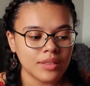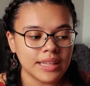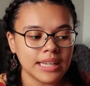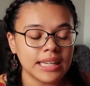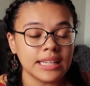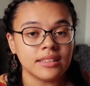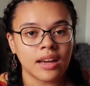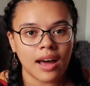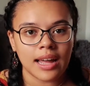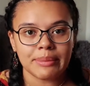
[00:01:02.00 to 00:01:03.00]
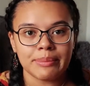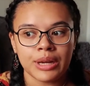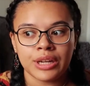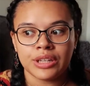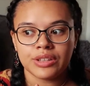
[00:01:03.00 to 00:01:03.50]
the
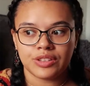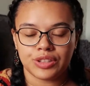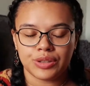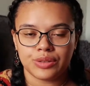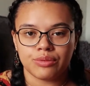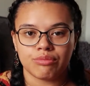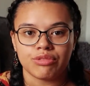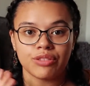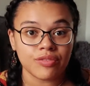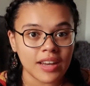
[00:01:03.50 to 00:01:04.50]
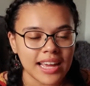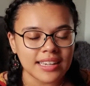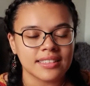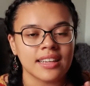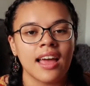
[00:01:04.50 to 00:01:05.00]
time to
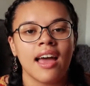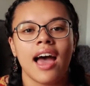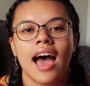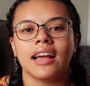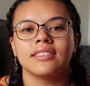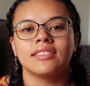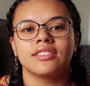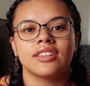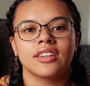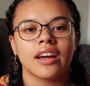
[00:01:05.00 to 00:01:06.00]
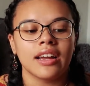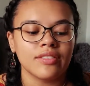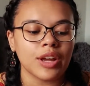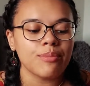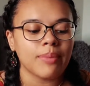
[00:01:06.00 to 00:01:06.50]
reflect and to kind
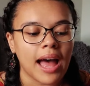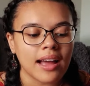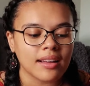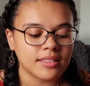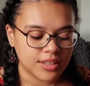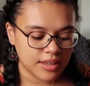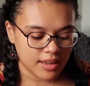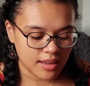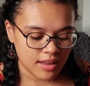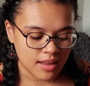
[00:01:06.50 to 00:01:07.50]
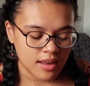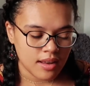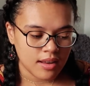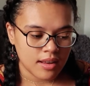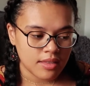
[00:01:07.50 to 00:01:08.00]
of go back to
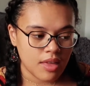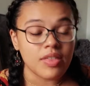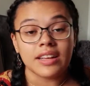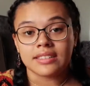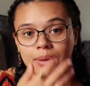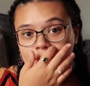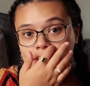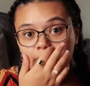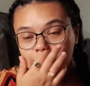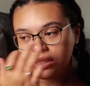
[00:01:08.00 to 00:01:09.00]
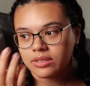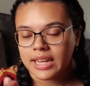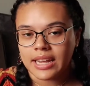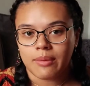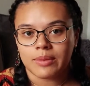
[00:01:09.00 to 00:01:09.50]
the things that we enjoyed or
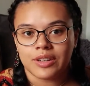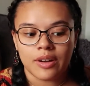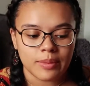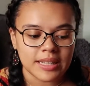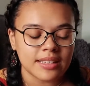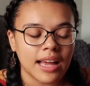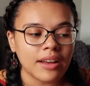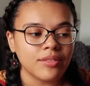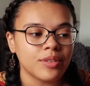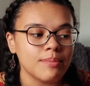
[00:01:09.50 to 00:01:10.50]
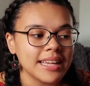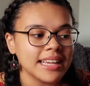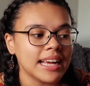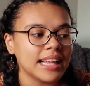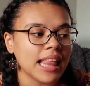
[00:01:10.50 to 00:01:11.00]
take up new hobbies. And for
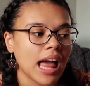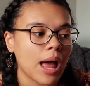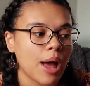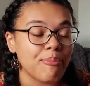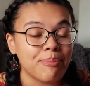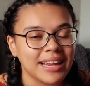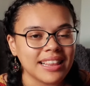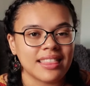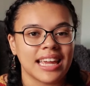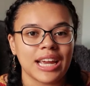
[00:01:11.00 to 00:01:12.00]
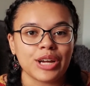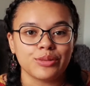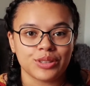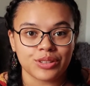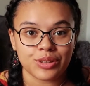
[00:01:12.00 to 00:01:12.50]
me, a big thing
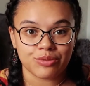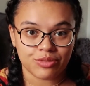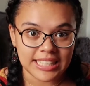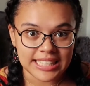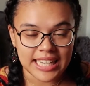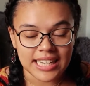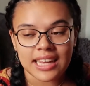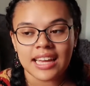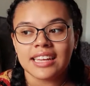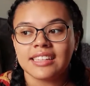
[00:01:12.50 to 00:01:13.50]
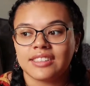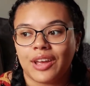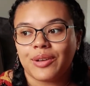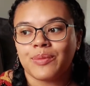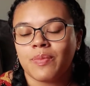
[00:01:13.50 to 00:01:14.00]
was reading.
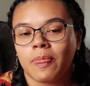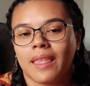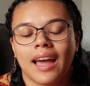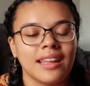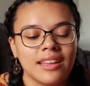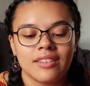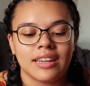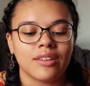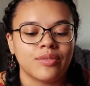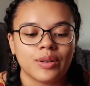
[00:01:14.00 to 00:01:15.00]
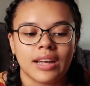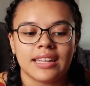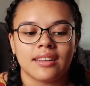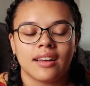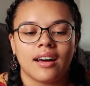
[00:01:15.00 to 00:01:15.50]
So at uni, I feel
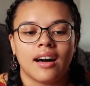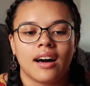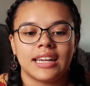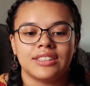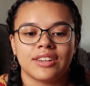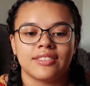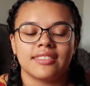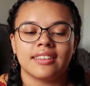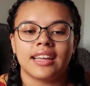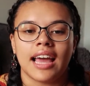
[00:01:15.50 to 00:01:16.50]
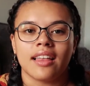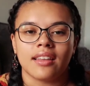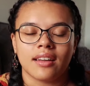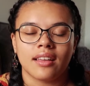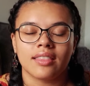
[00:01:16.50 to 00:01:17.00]
like I don't get
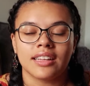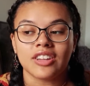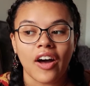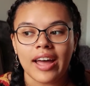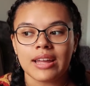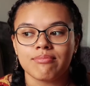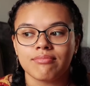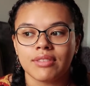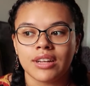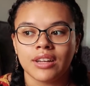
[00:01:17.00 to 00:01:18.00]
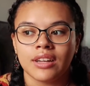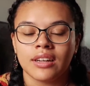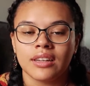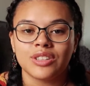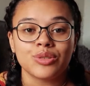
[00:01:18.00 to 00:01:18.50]
the time
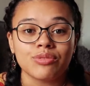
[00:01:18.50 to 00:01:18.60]
to